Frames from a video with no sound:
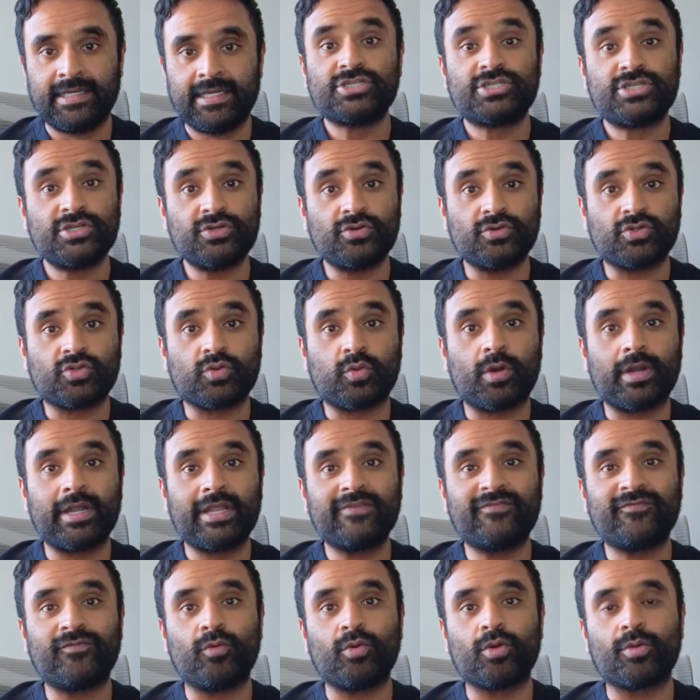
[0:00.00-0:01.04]
to
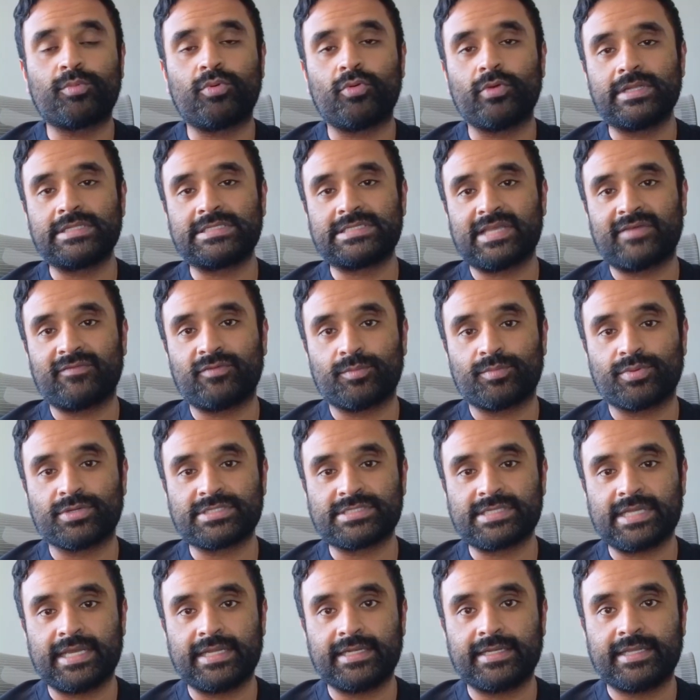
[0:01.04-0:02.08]
twenty-four point seven
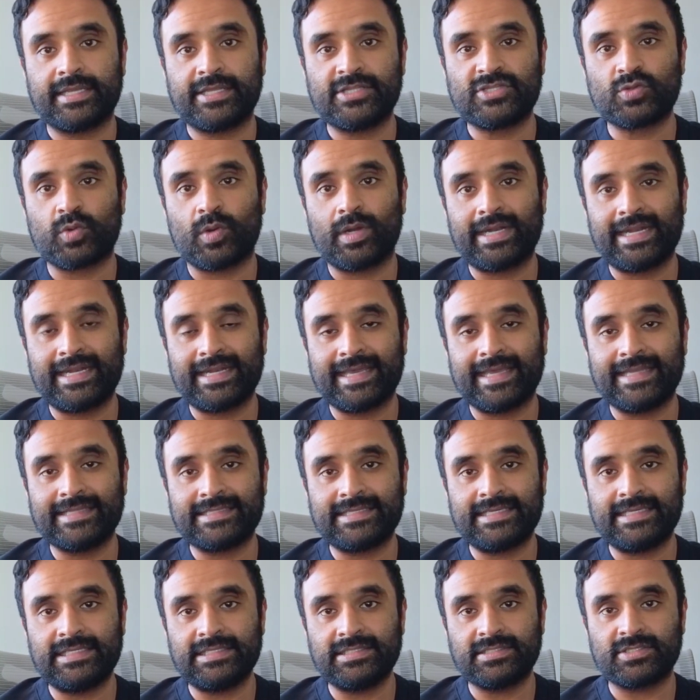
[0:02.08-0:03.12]
percent in twenty
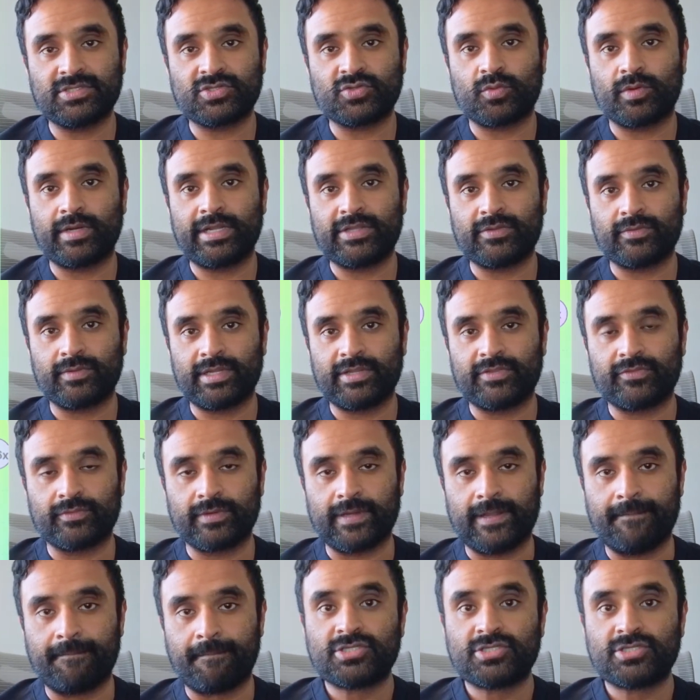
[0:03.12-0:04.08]
nineteen to twenty twenty-three.